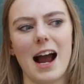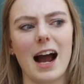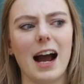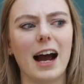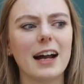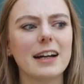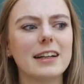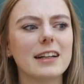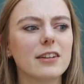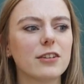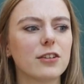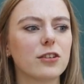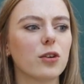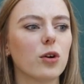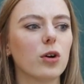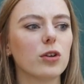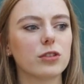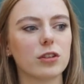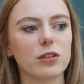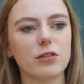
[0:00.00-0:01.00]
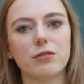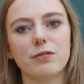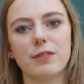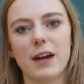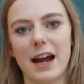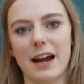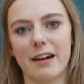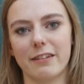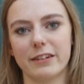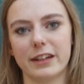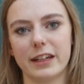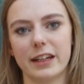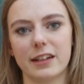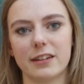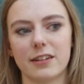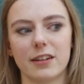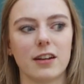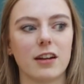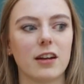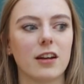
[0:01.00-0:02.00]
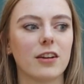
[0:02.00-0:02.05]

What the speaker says: and it sort of varied.